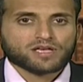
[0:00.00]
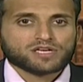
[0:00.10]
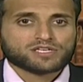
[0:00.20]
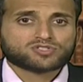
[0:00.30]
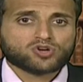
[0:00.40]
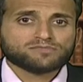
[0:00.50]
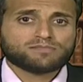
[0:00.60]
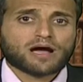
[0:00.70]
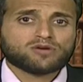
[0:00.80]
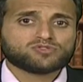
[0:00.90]
He is not
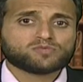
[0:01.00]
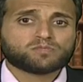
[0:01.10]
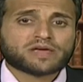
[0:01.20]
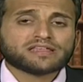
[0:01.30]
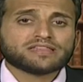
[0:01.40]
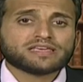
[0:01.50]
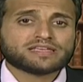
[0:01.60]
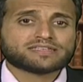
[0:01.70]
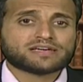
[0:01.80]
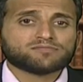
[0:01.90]
bound to pay the
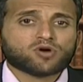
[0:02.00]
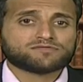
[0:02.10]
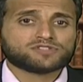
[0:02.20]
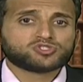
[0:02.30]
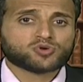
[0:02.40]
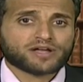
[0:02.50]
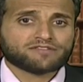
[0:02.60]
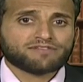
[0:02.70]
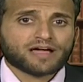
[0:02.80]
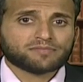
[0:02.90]
income of the joint
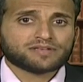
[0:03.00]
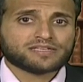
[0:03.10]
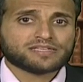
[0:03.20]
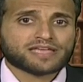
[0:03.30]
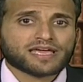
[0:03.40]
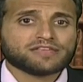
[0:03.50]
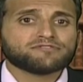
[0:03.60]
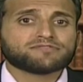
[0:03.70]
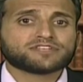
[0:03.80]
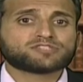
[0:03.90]
family in any
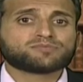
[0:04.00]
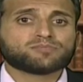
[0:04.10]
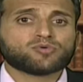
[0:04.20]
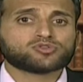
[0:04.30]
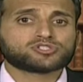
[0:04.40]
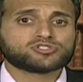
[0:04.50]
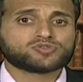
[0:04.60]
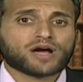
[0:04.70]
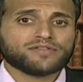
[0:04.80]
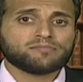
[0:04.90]
fixed proportion
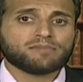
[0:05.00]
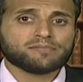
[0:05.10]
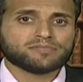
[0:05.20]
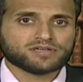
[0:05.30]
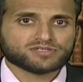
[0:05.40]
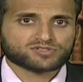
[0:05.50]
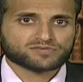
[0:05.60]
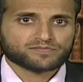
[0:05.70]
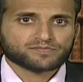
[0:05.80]
to other members.